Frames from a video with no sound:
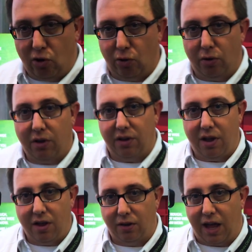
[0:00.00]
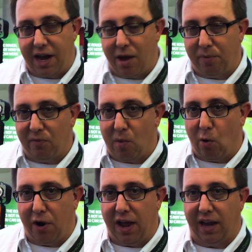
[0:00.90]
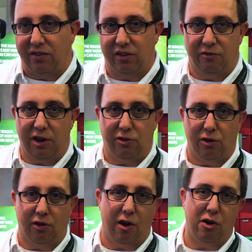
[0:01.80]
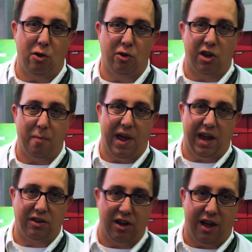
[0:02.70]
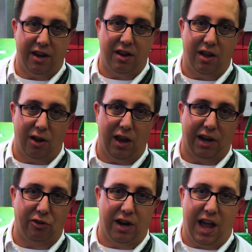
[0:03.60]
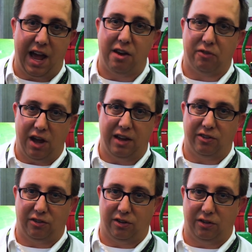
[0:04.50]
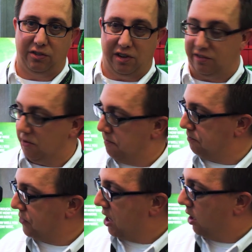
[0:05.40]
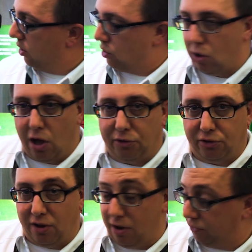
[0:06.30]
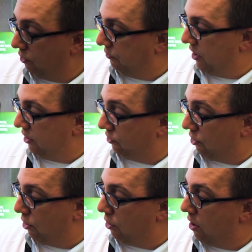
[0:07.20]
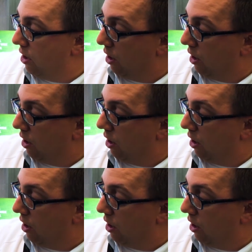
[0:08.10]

new lineup of mower decks that features our new command cut electric height of cut system. You'll also feature